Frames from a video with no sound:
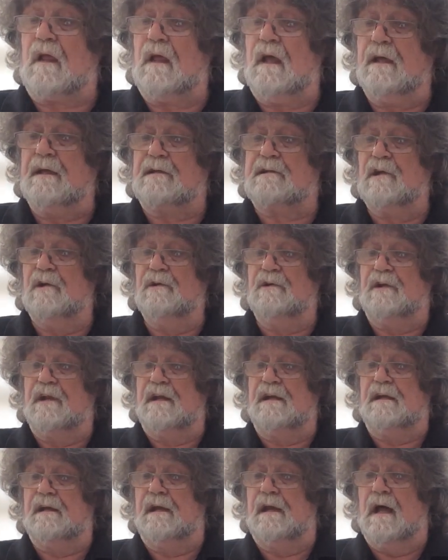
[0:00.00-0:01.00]

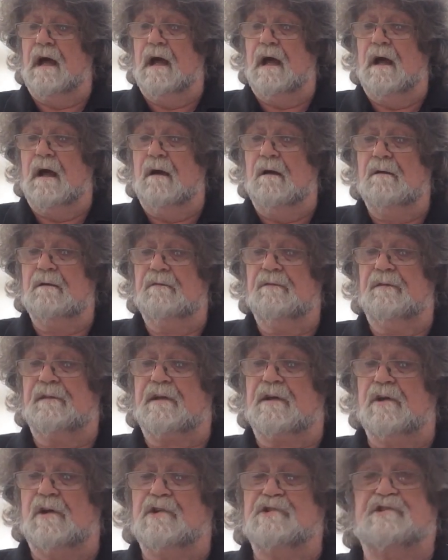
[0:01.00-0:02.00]
including
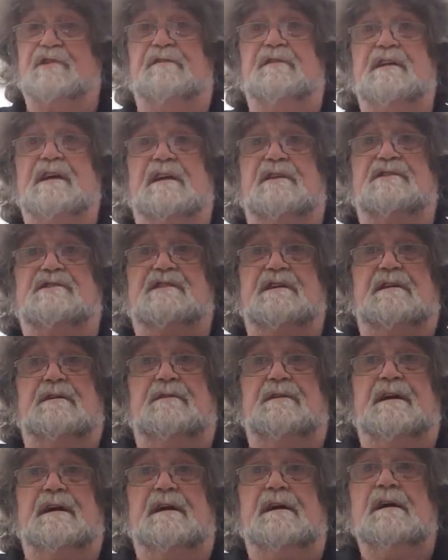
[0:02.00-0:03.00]
colours of the
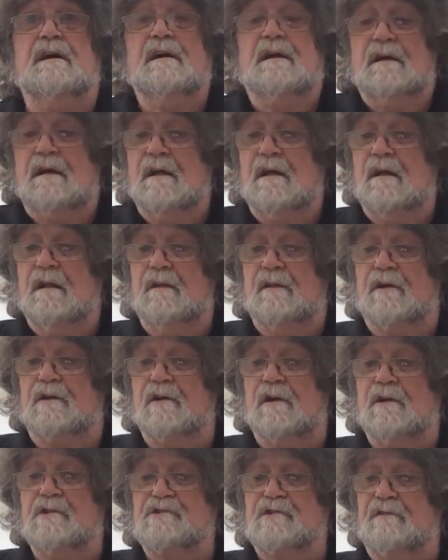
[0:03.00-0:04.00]
interior, the
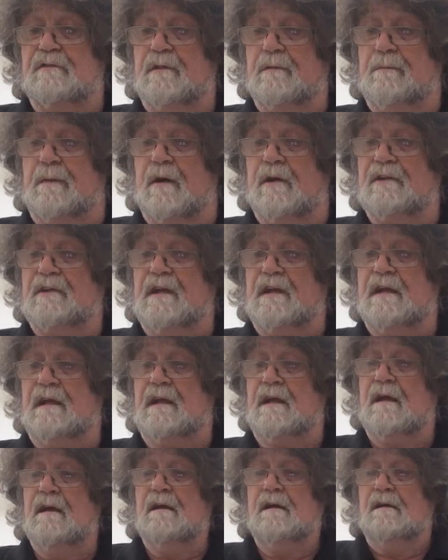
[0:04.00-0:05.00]
colours of the
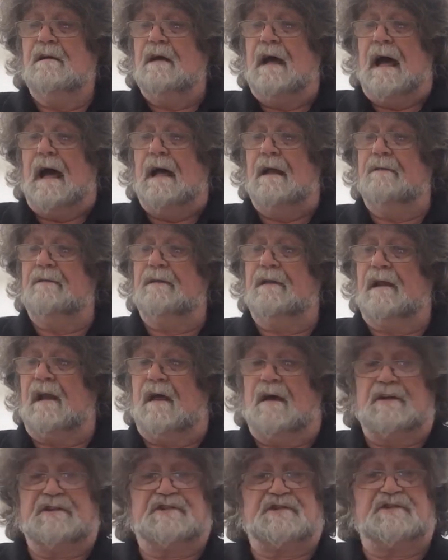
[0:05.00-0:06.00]
body and the
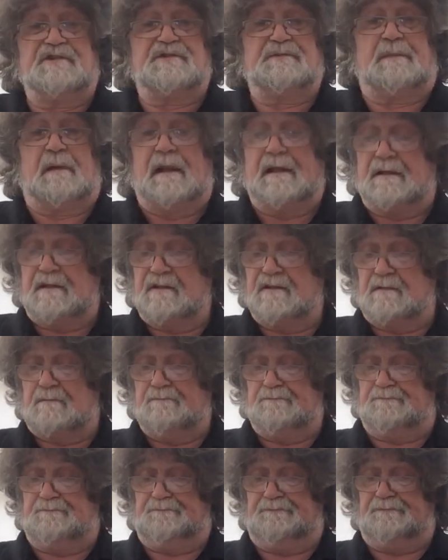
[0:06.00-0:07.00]
licence plate.
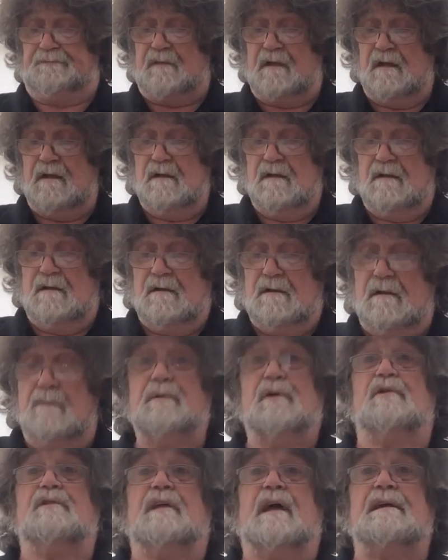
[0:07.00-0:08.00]
The
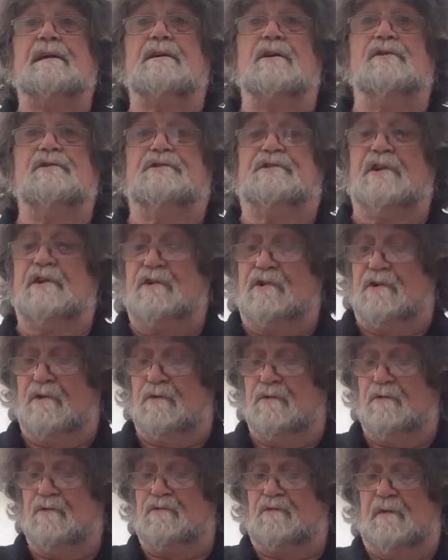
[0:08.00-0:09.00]
book then
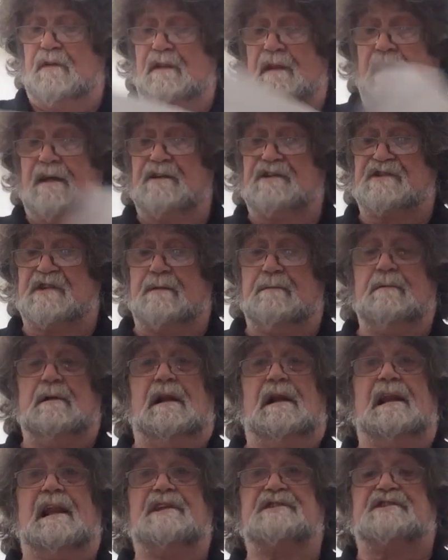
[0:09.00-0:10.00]
continues with a
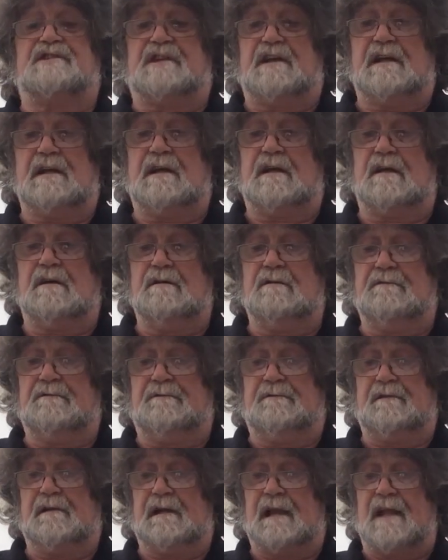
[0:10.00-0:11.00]
similar listing of
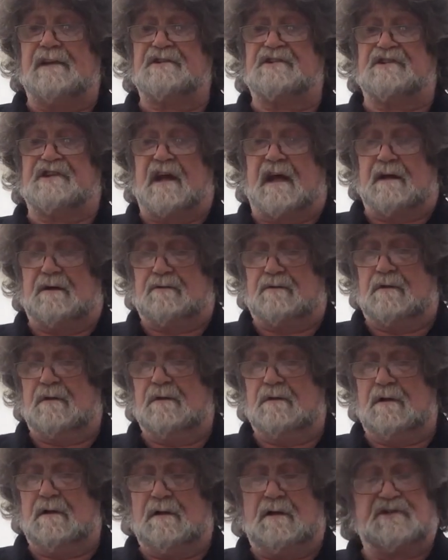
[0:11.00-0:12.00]

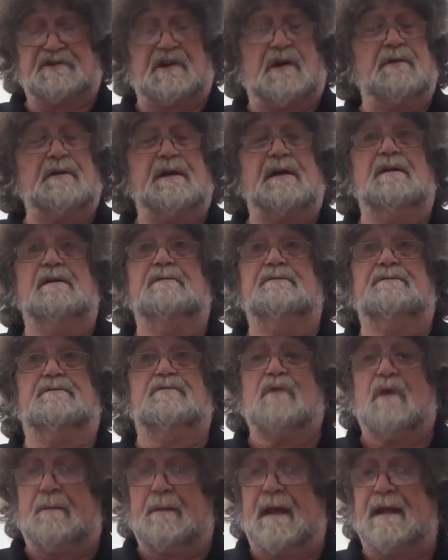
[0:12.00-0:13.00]
of
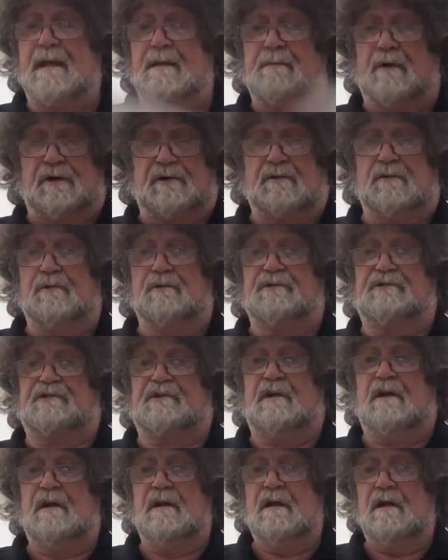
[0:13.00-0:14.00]
Robeddie models,